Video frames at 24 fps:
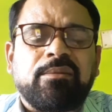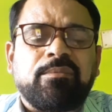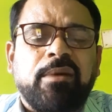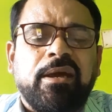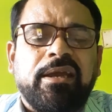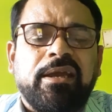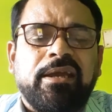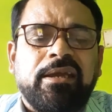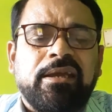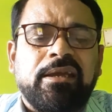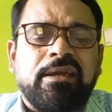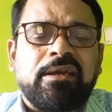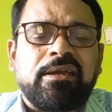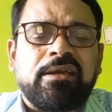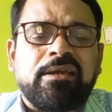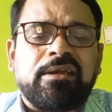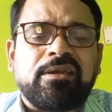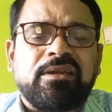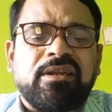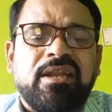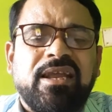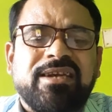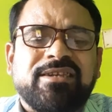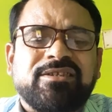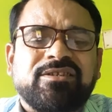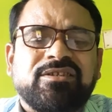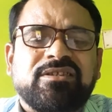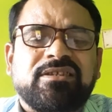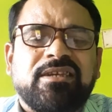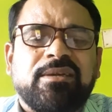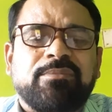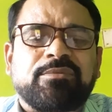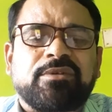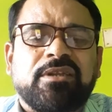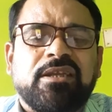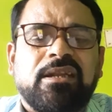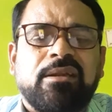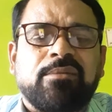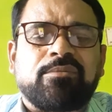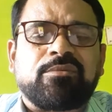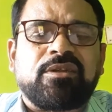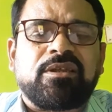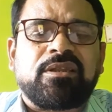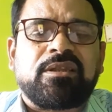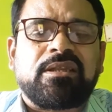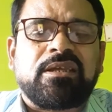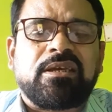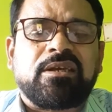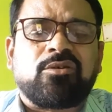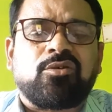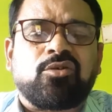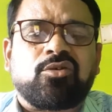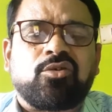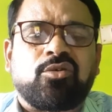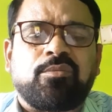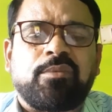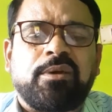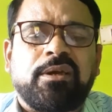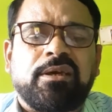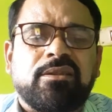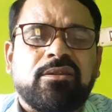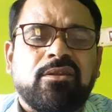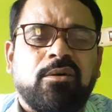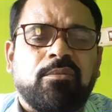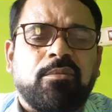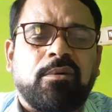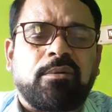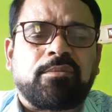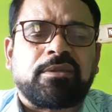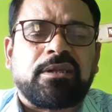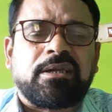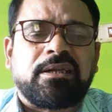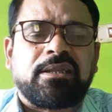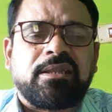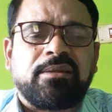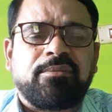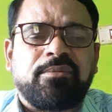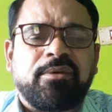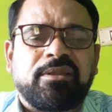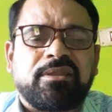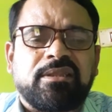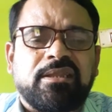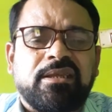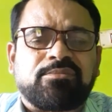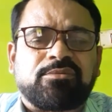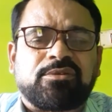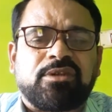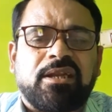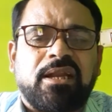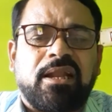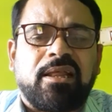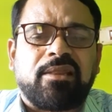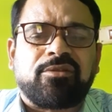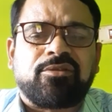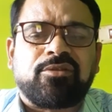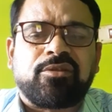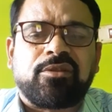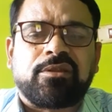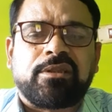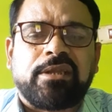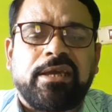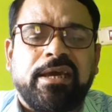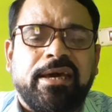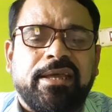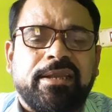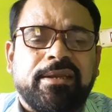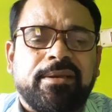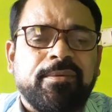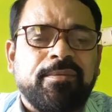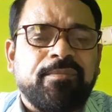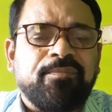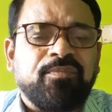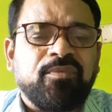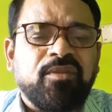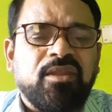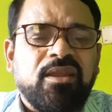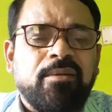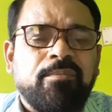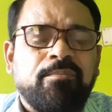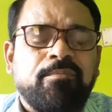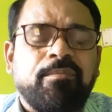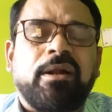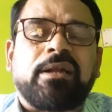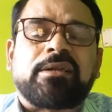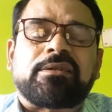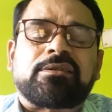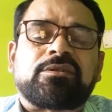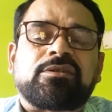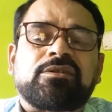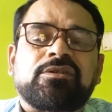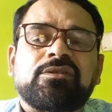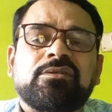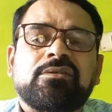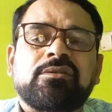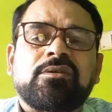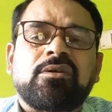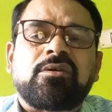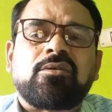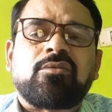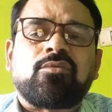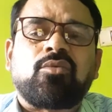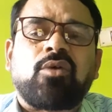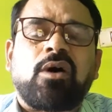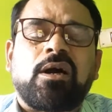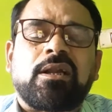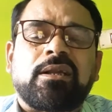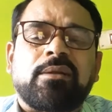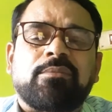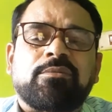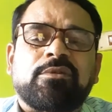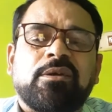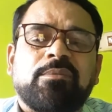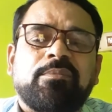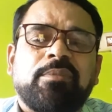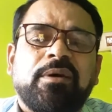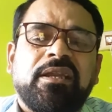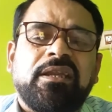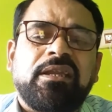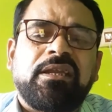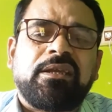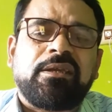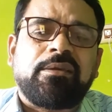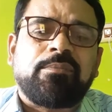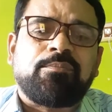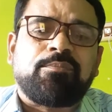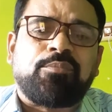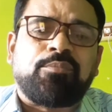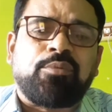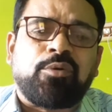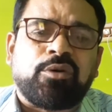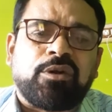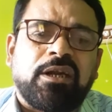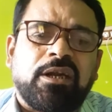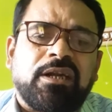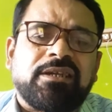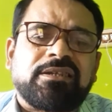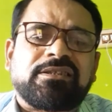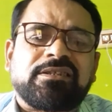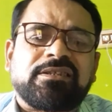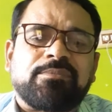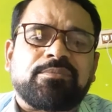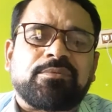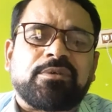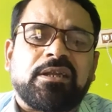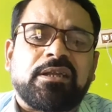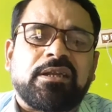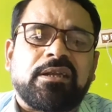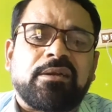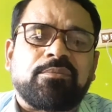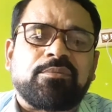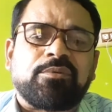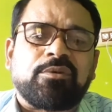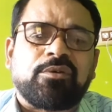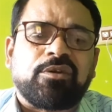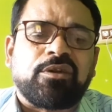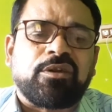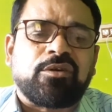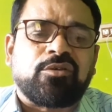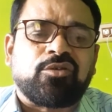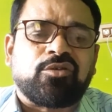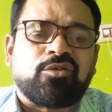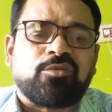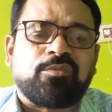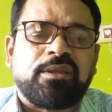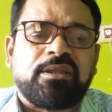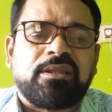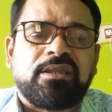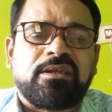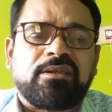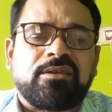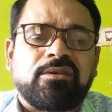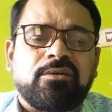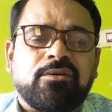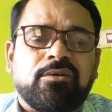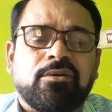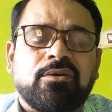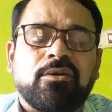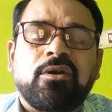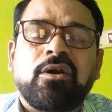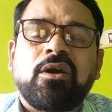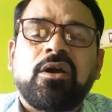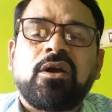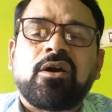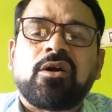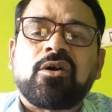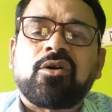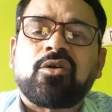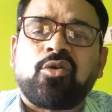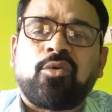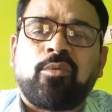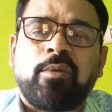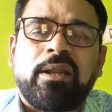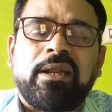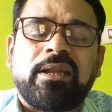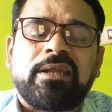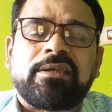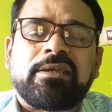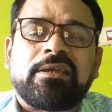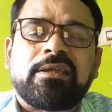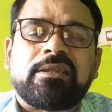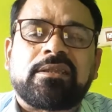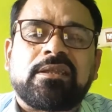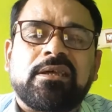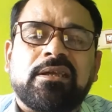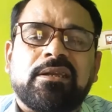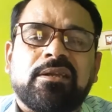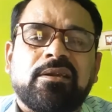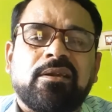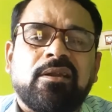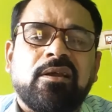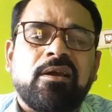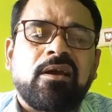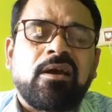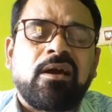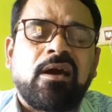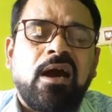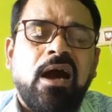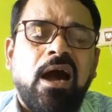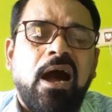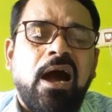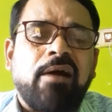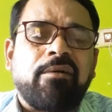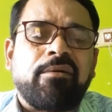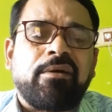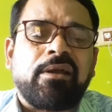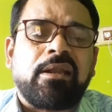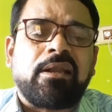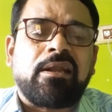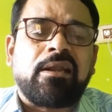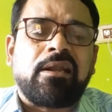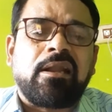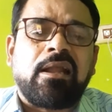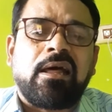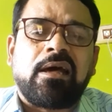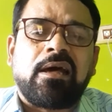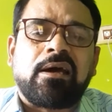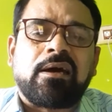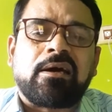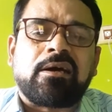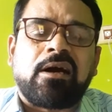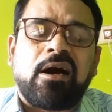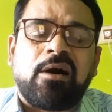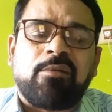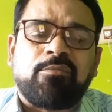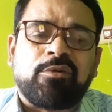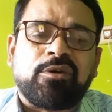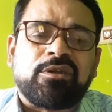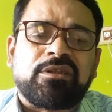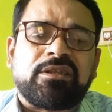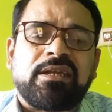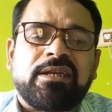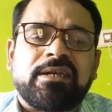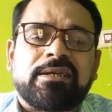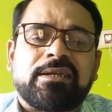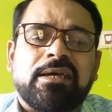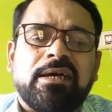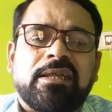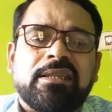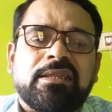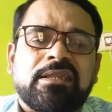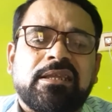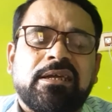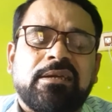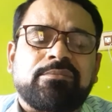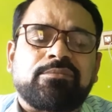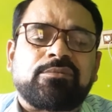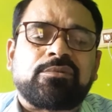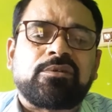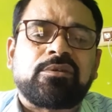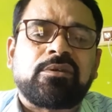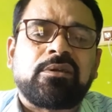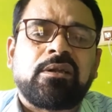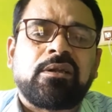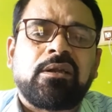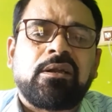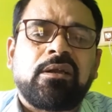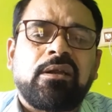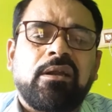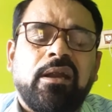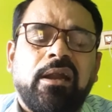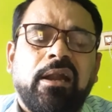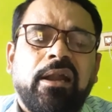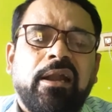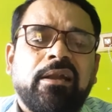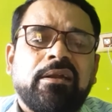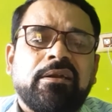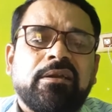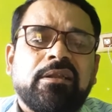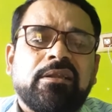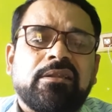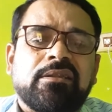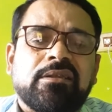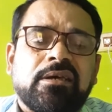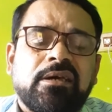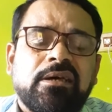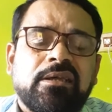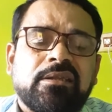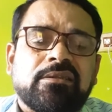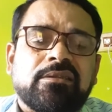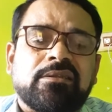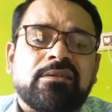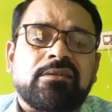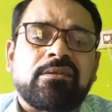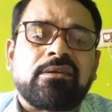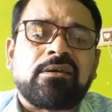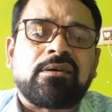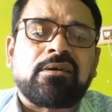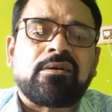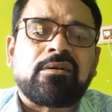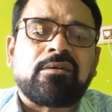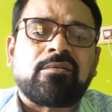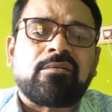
in my next chapter of this economics, some of that civics chapter also there, but one of the very important chapter of your economics is your globalization. I will come with that concept and discuss